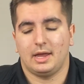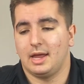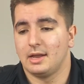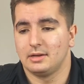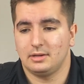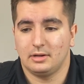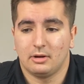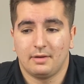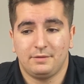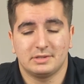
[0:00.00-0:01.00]
and
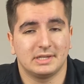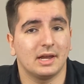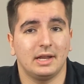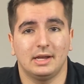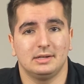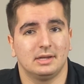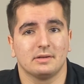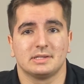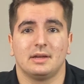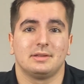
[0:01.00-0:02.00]
if you see any good
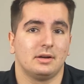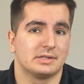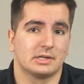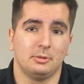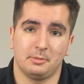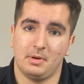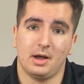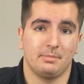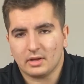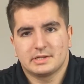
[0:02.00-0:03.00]
deals out there, scoop them
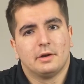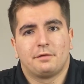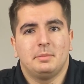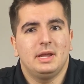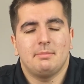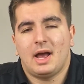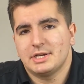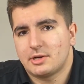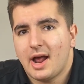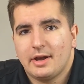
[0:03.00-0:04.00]
up. So for me, my
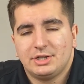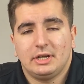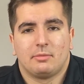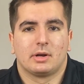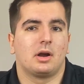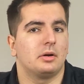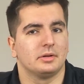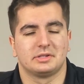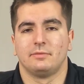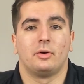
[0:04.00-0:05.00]
strategy,
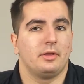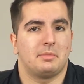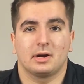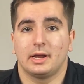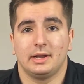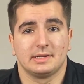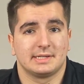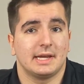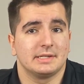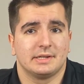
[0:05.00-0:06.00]
regardless of where the market is,
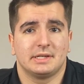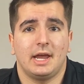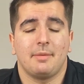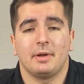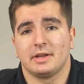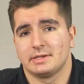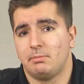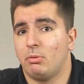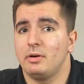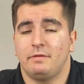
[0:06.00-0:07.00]
stays the same, and it's
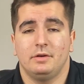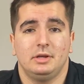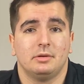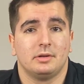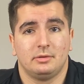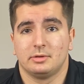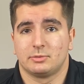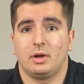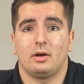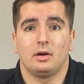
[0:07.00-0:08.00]
important for you to do as
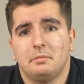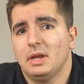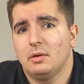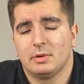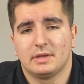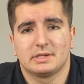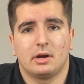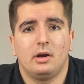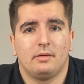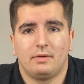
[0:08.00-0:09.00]
well. For me, with this
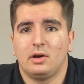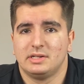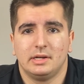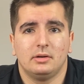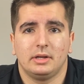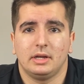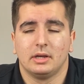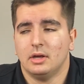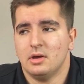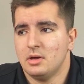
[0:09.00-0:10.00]
current
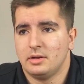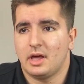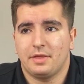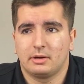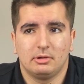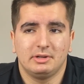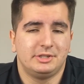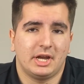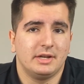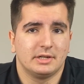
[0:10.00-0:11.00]
volatility, nothing really
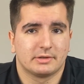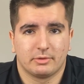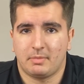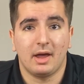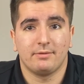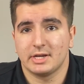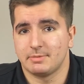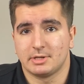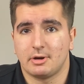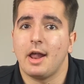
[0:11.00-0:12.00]
changes with my
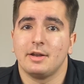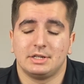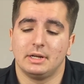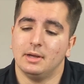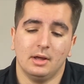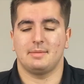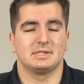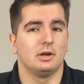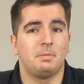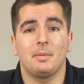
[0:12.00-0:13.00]
investment strategy. I'm
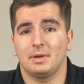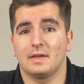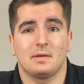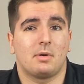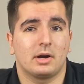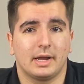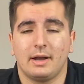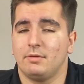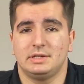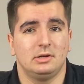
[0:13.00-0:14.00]
still pumping in the market
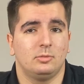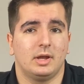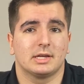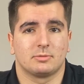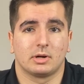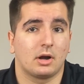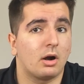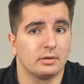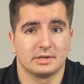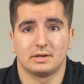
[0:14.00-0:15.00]
every 2 weeks,
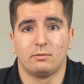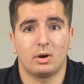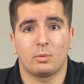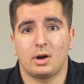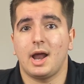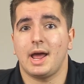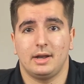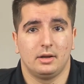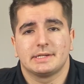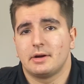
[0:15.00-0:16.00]
regardless of where we're
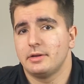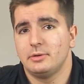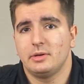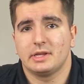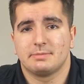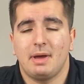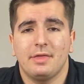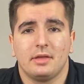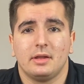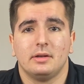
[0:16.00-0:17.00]
at. I started doing this
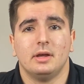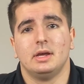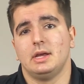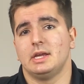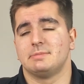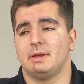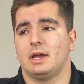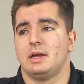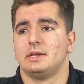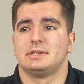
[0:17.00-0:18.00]
method is
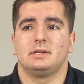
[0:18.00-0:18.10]
because,